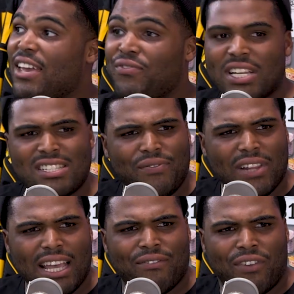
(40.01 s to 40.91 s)
It doesn't
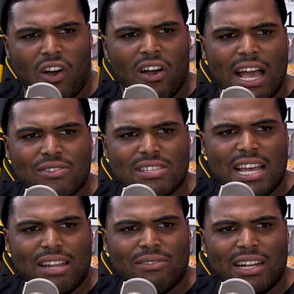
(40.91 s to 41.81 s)
feel like fall
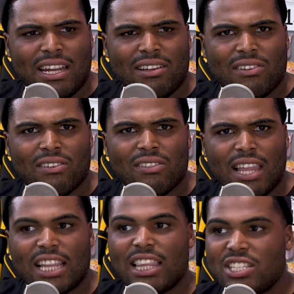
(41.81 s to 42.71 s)
outside right now?
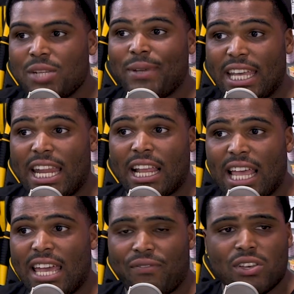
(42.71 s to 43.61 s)
Like legitimately in
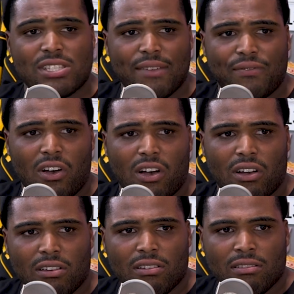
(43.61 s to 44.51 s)
LA, it feels like fall.